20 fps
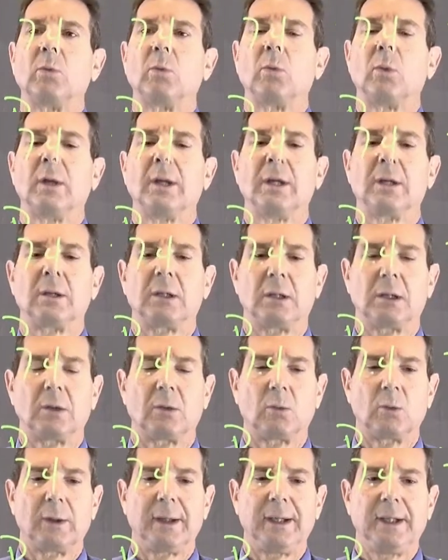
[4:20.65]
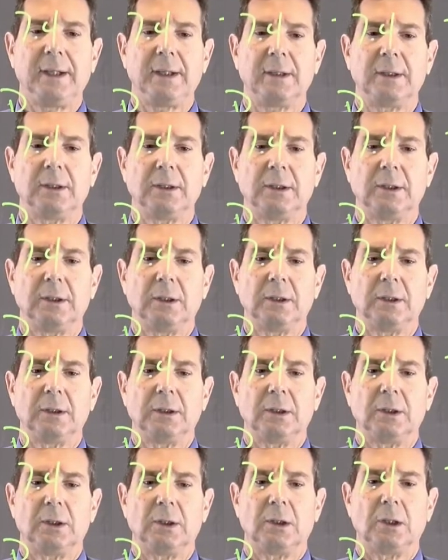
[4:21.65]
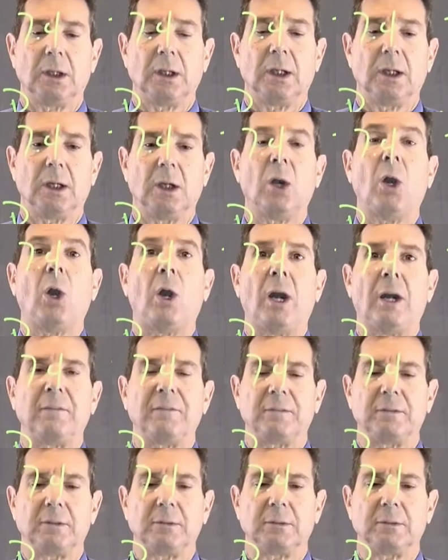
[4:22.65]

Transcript: where are we off.